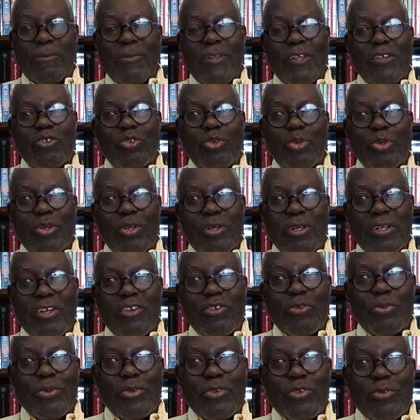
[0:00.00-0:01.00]
So
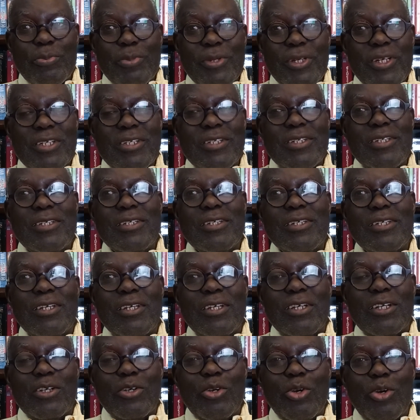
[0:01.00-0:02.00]
responsibility
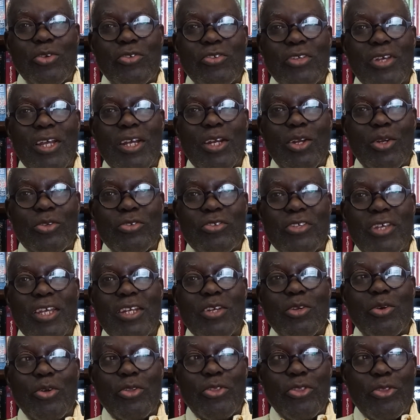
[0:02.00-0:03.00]
goes alongside
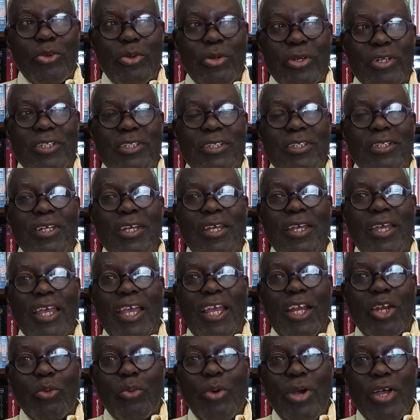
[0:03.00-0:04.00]
authority.
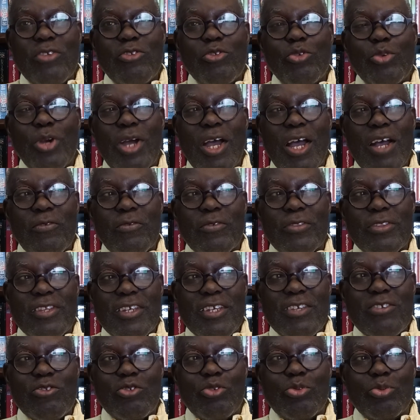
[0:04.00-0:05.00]
And once you have
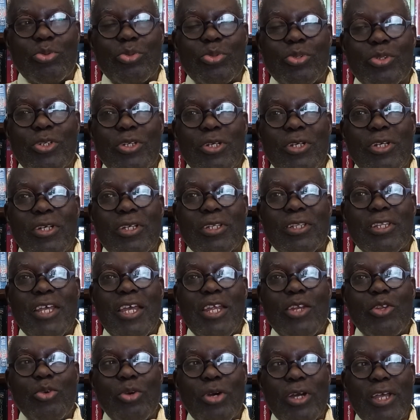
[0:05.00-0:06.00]
these two,
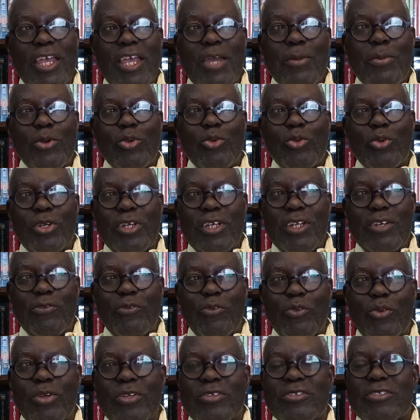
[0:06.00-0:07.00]
then you are able to
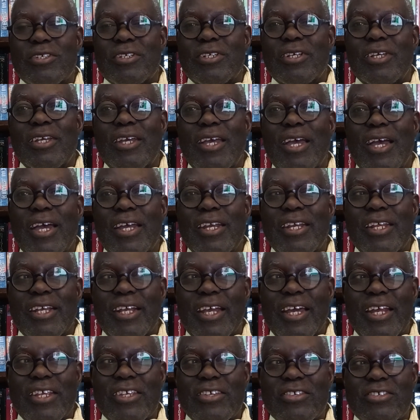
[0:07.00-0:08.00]
influence and
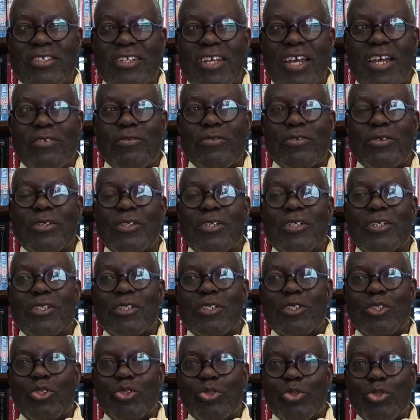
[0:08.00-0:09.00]
encourage staff
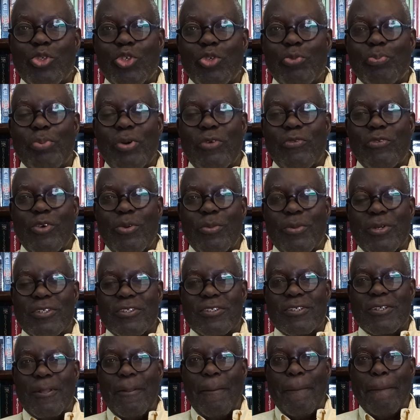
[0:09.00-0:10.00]
to good
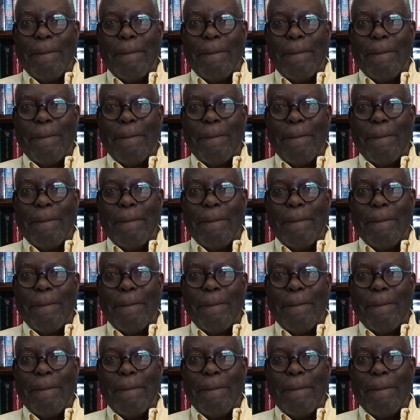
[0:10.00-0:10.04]
performance.